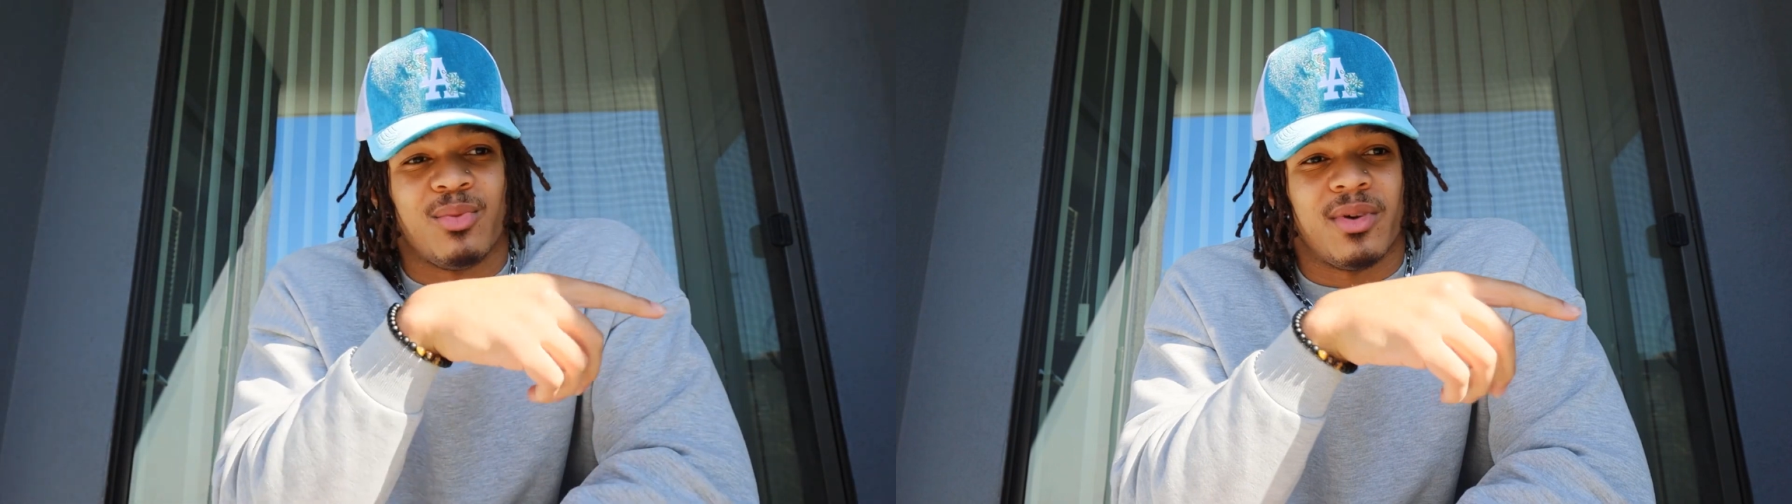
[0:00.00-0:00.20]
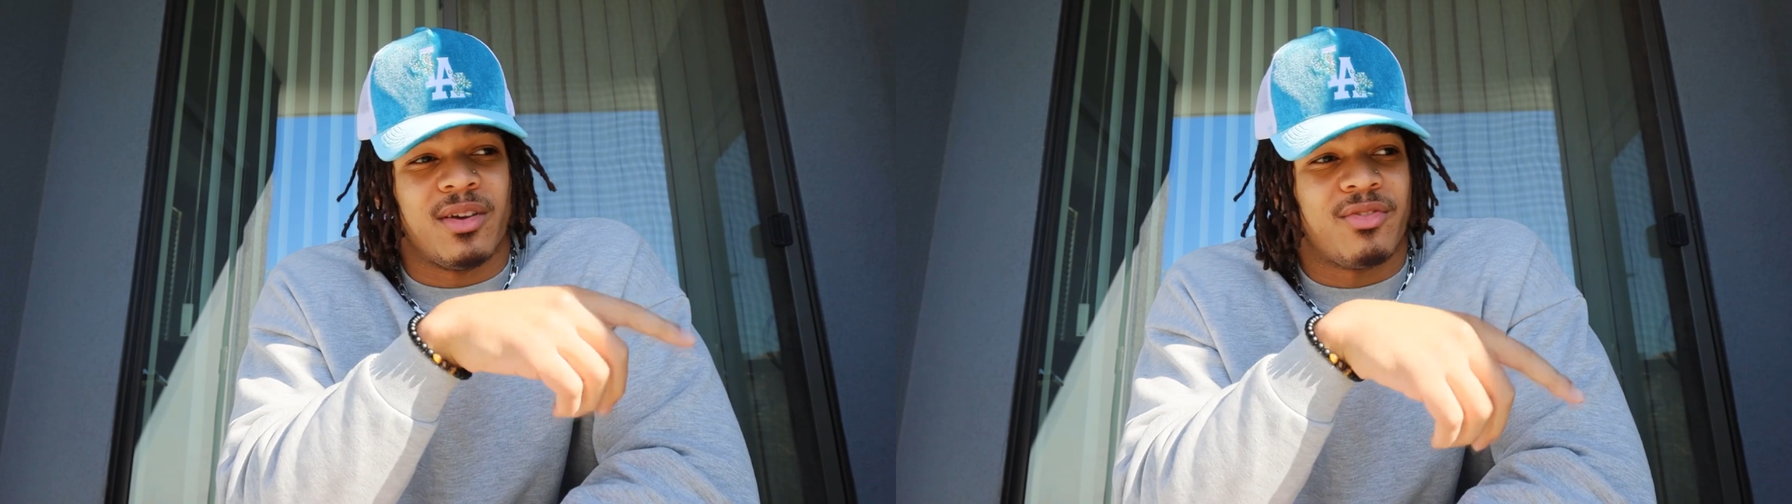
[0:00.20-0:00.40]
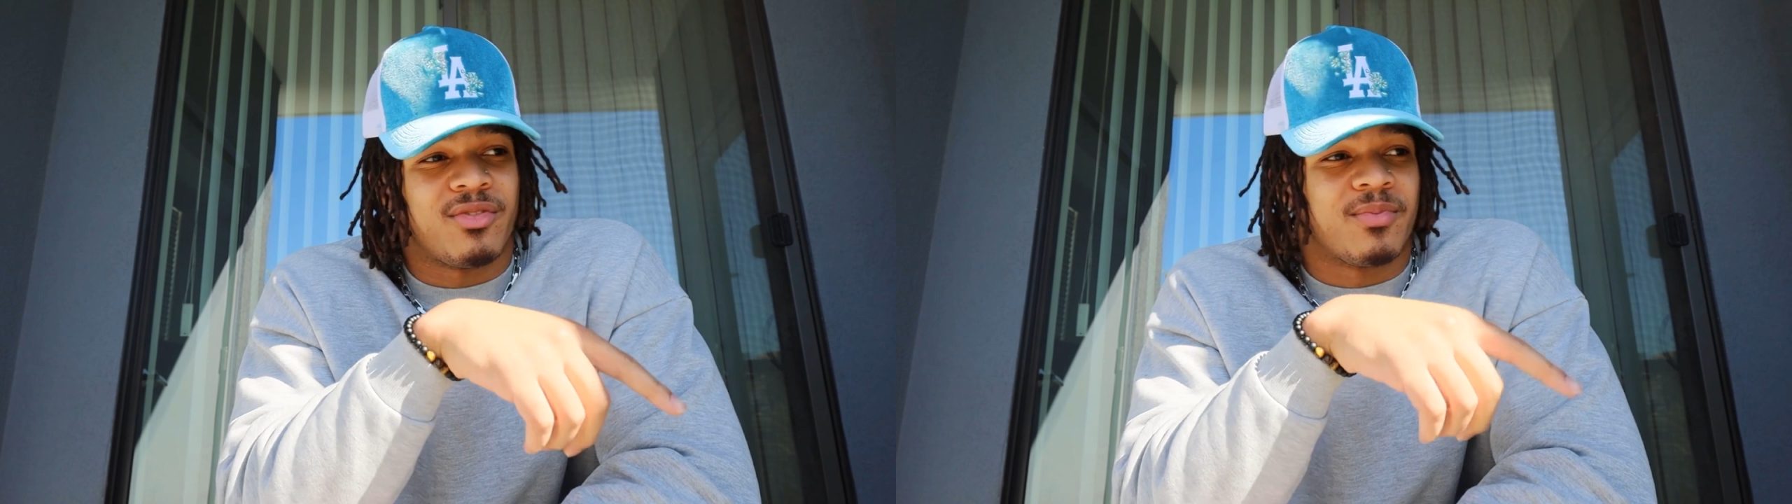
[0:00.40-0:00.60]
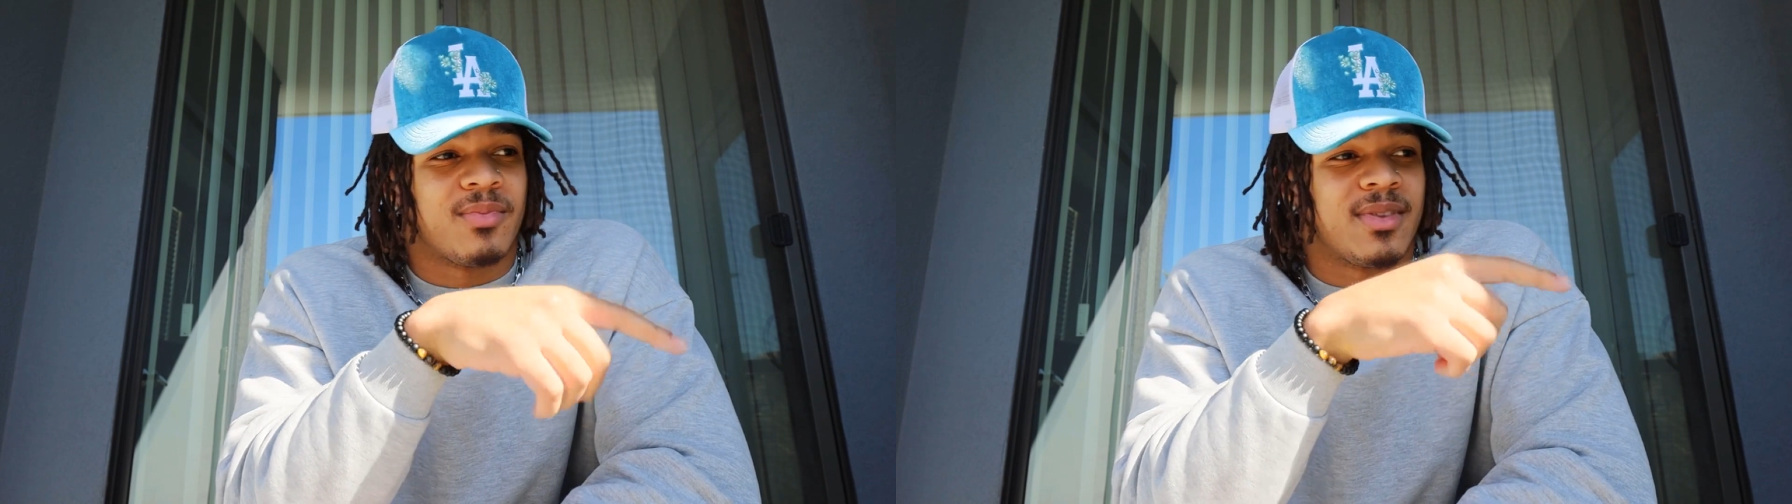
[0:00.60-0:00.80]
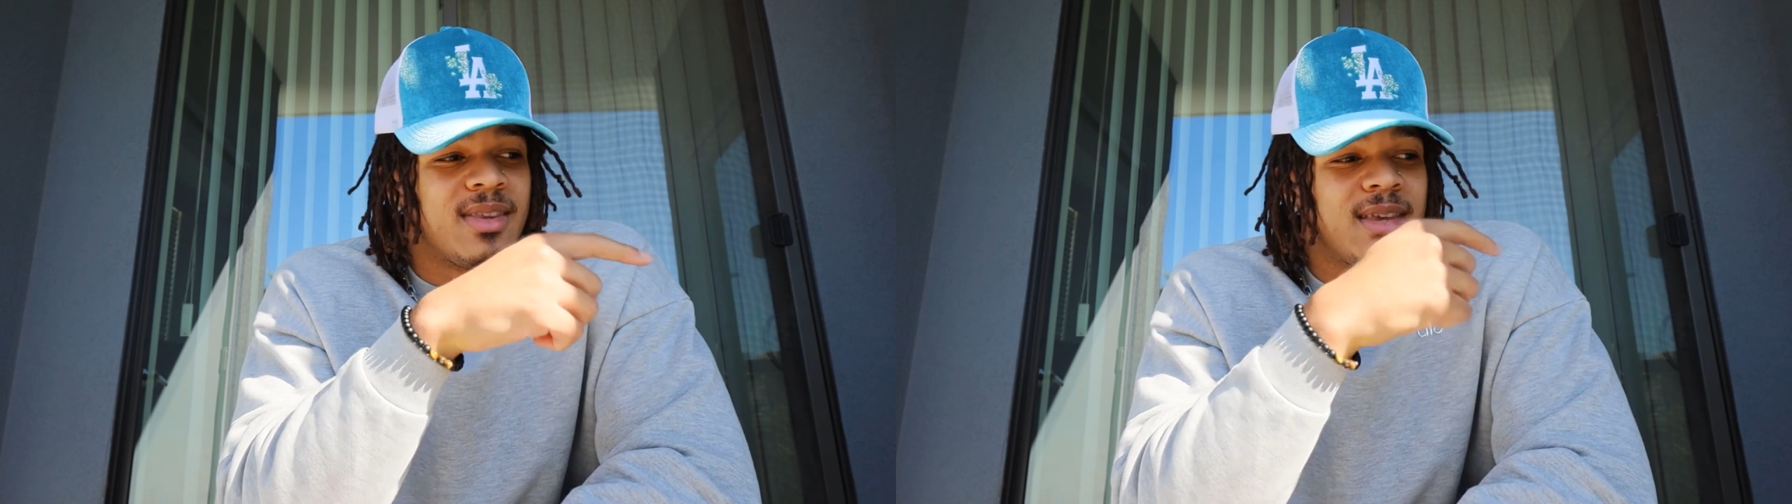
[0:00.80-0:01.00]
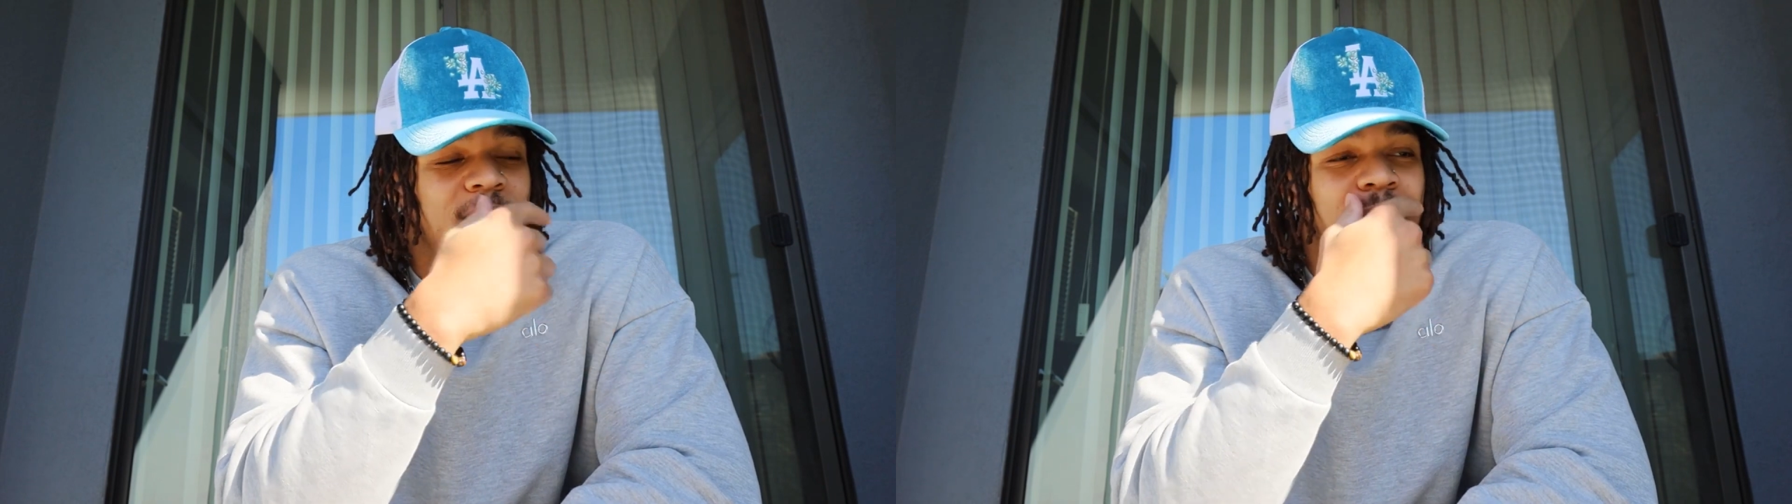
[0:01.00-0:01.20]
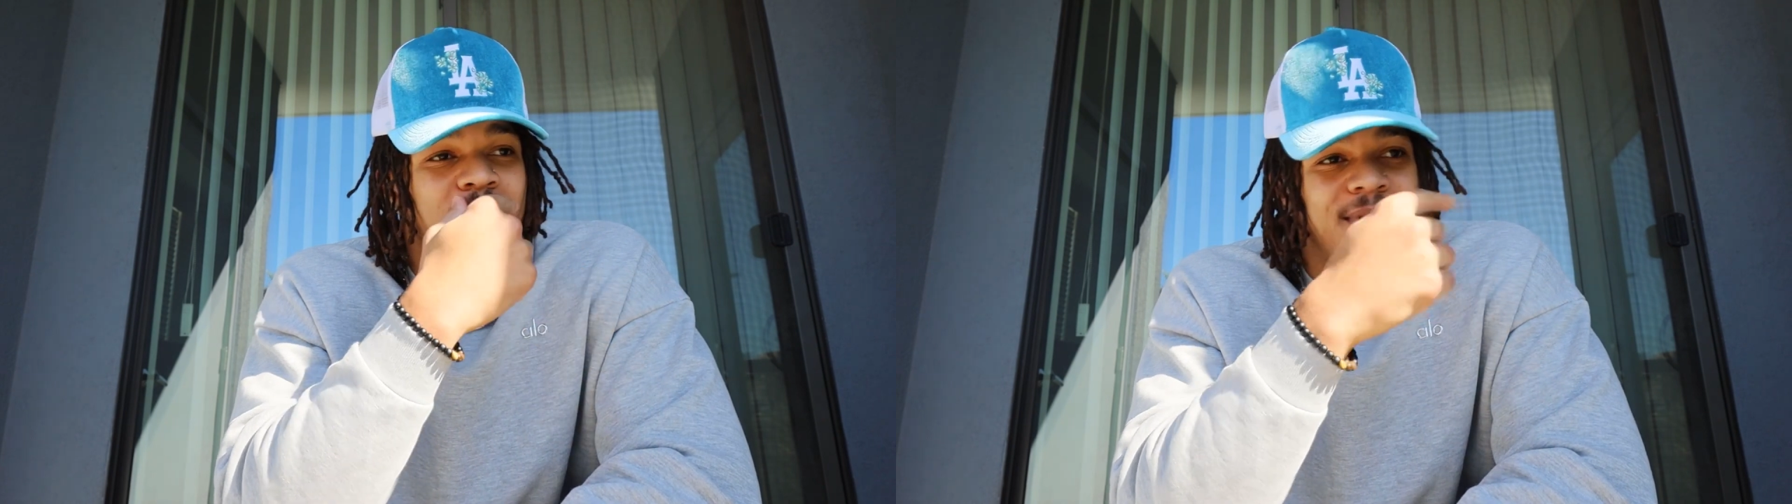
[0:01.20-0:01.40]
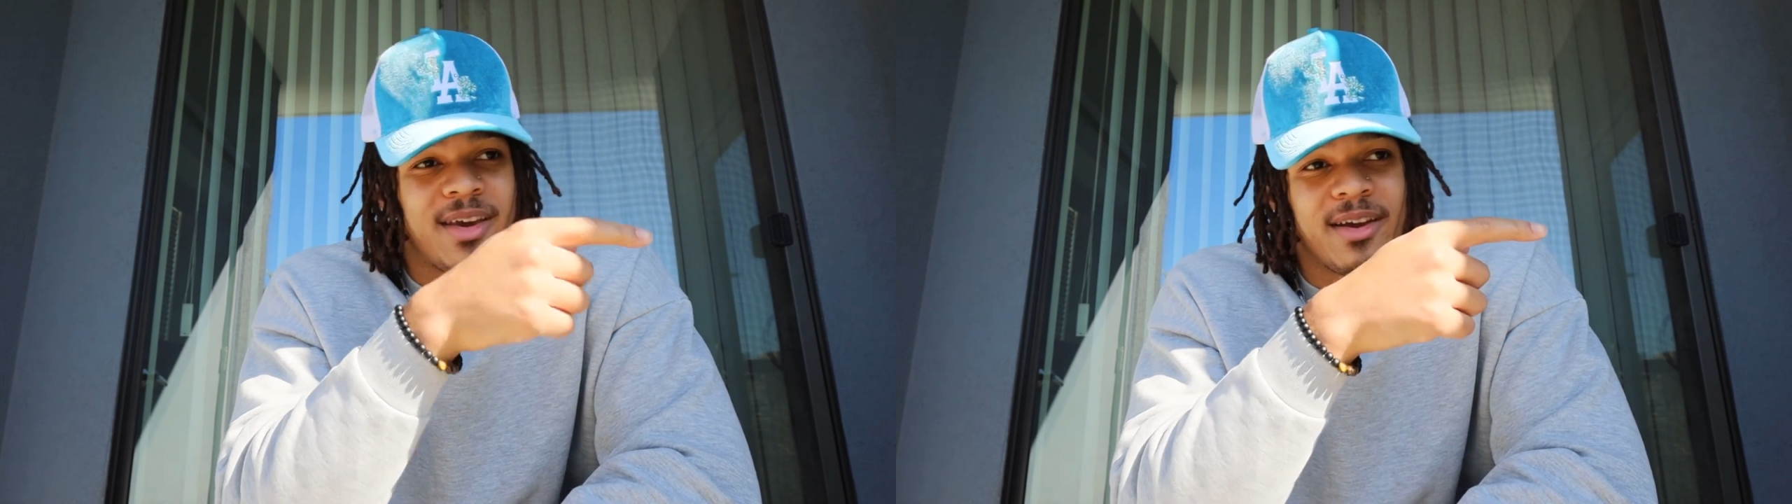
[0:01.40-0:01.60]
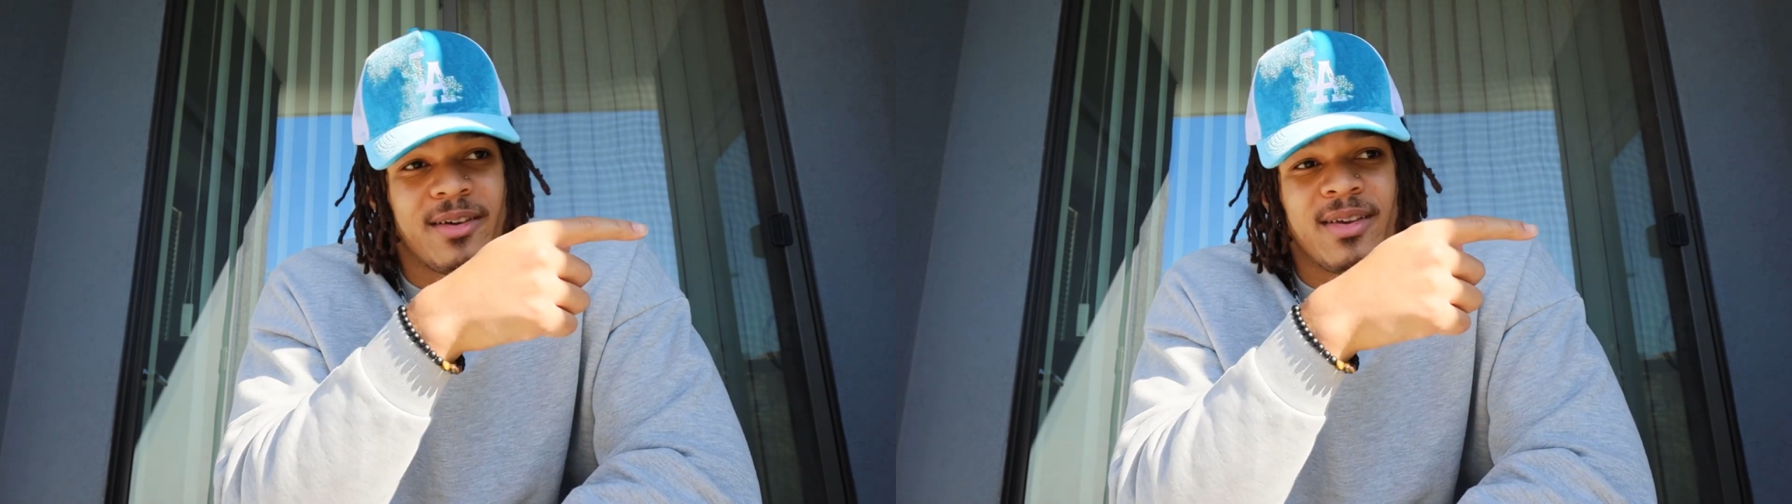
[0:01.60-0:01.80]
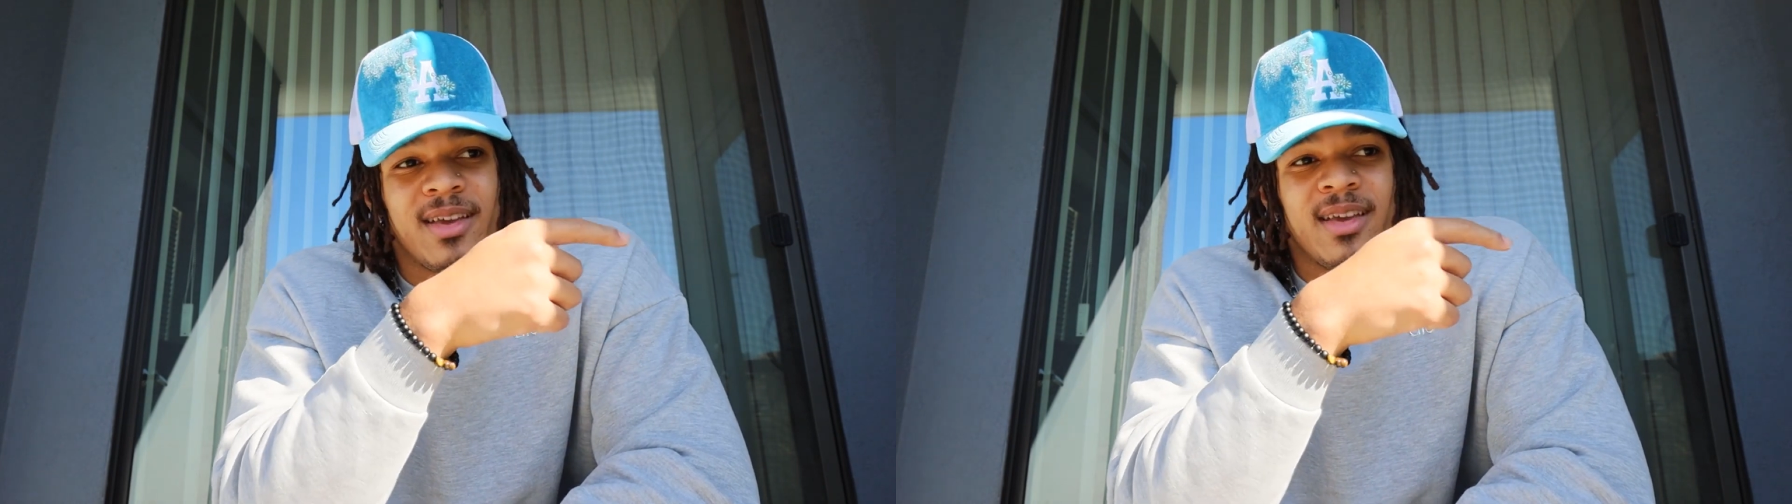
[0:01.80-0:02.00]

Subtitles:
with over there.